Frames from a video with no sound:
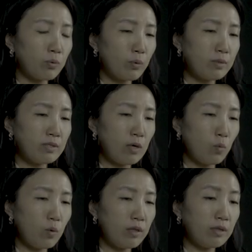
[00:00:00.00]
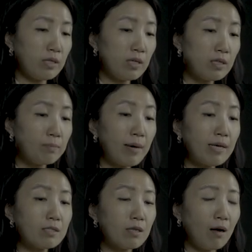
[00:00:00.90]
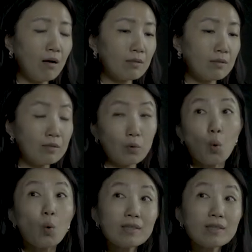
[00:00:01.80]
approach that we did based on the